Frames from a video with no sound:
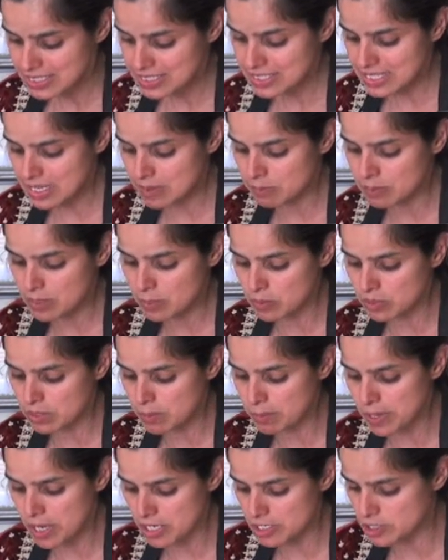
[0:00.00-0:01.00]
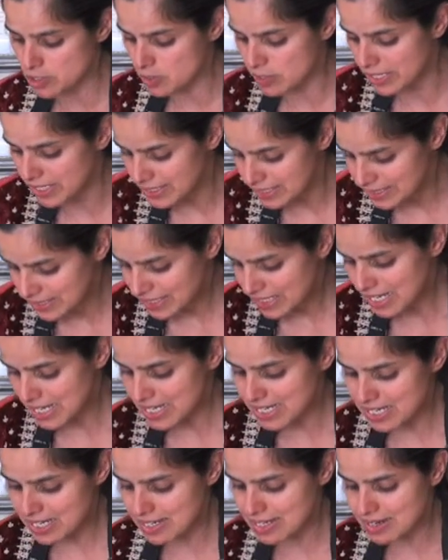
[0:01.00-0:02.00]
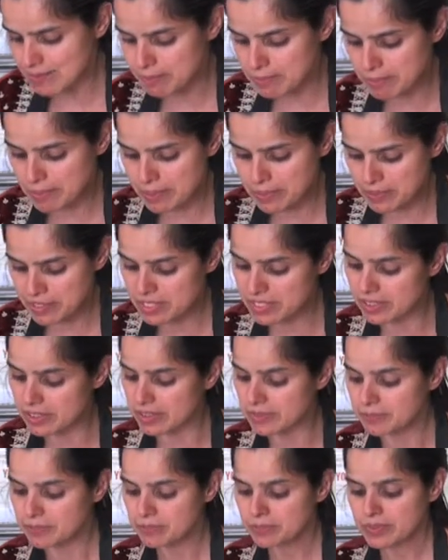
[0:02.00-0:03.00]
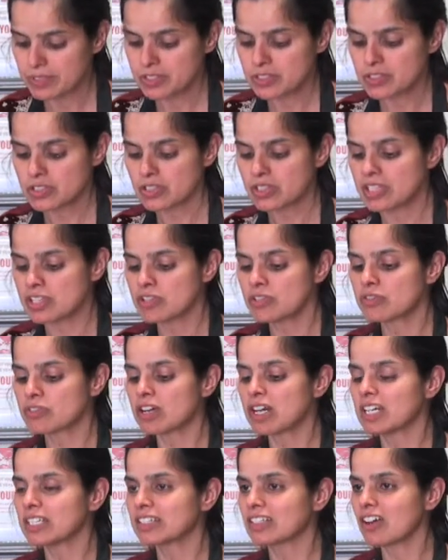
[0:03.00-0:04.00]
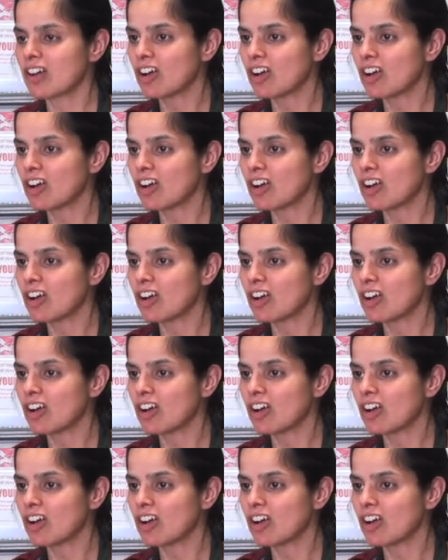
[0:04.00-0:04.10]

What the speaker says: Same thing with the bok choy. I cut up about here so that you've got the